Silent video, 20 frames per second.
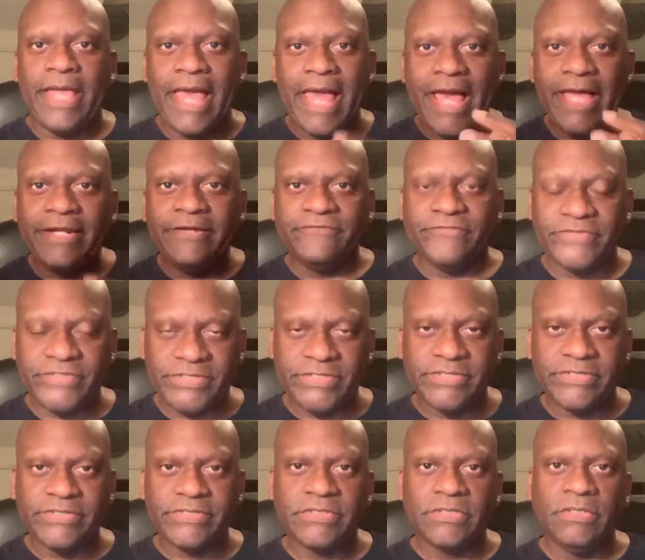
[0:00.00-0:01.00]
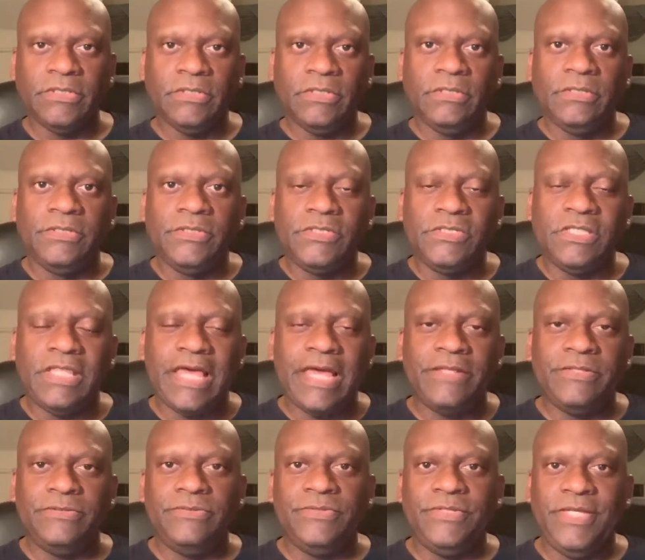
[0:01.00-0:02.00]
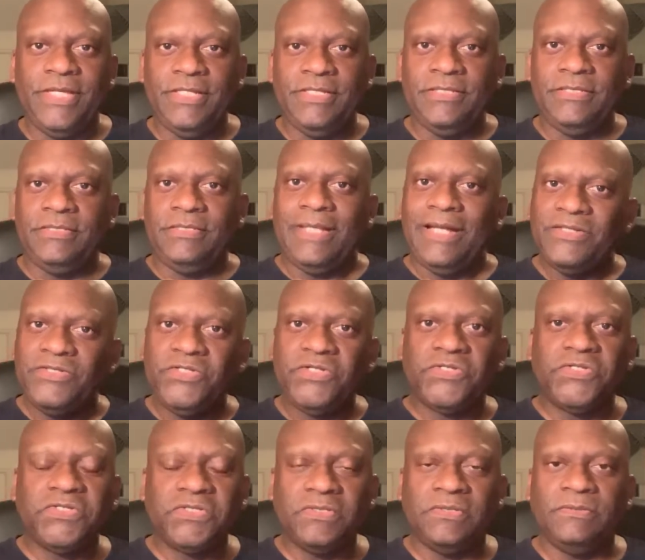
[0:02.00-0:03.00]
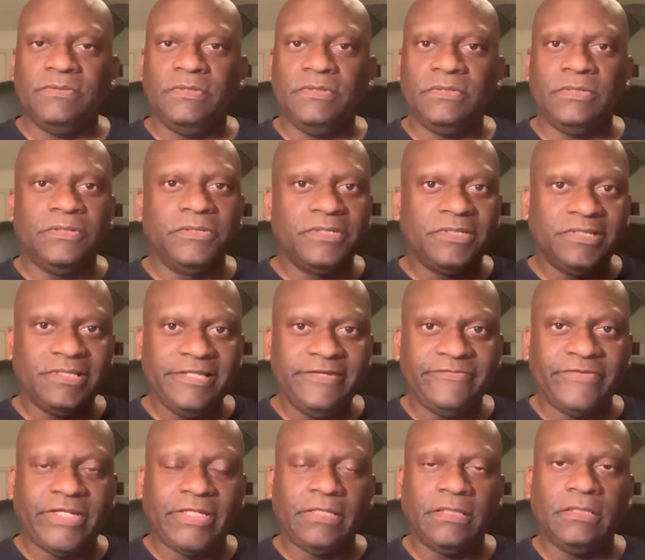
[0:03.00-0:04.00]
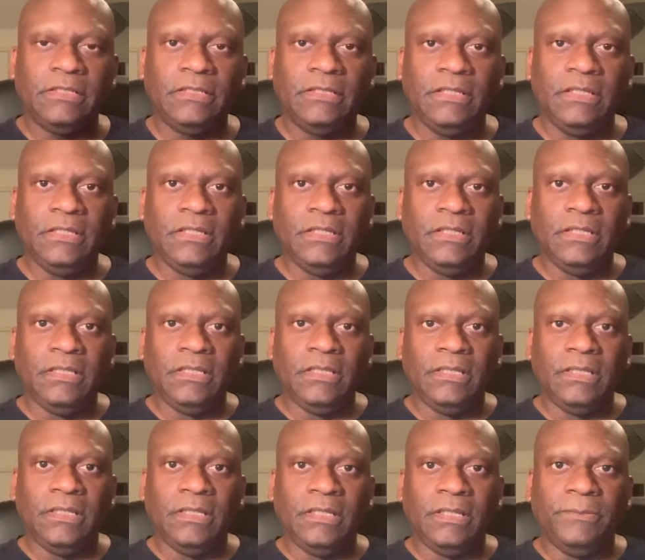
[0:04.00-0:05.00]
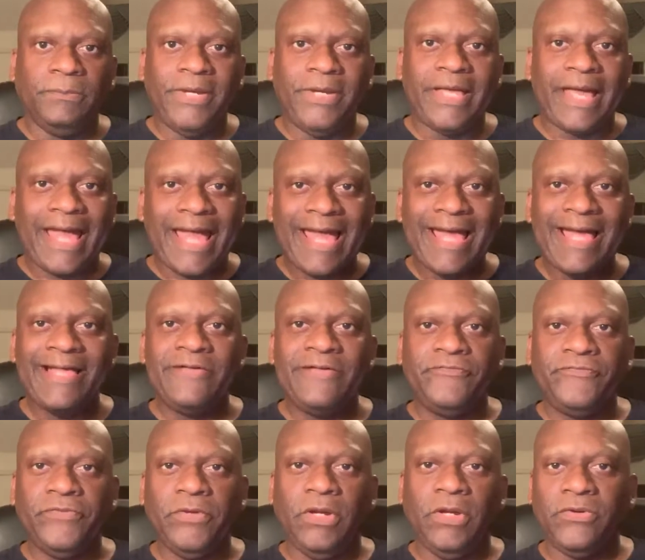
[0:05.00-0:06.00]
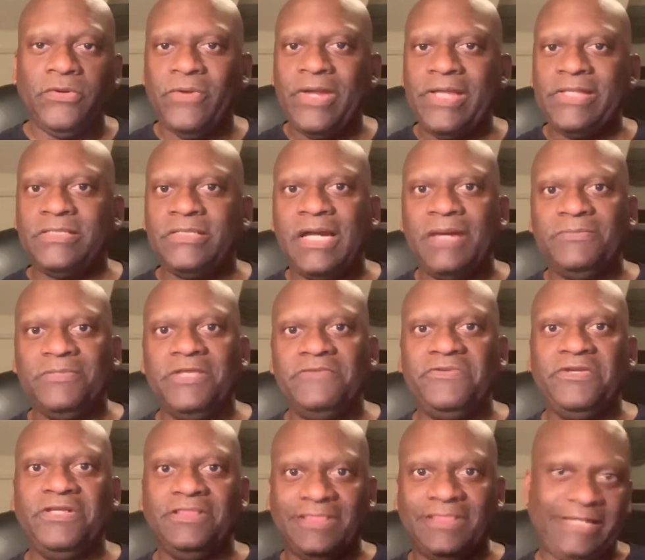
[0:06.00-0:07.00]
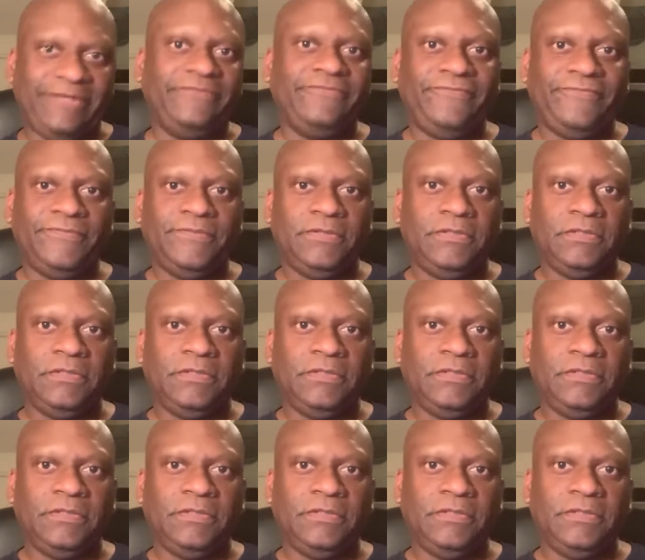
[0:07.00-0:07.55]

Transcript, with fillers: edifices so that you can not just earn a living, but have a great time living life.